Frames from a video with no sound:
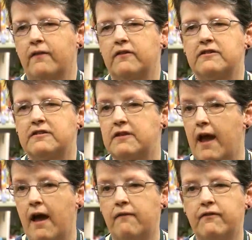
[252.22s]
The
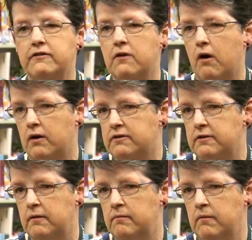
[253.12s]
staff is
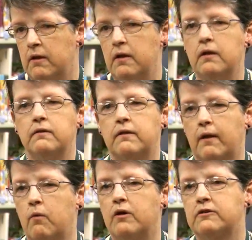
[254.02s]
awesome.
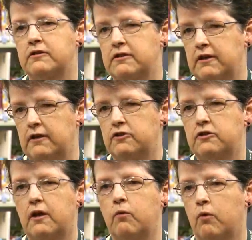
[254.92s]
They want to teach,
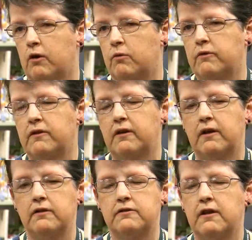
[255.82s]
they work with the
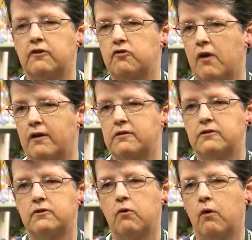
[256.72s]
kids, they try
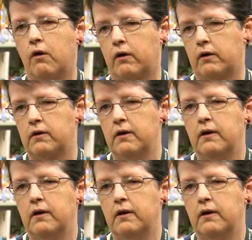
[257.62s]
so hard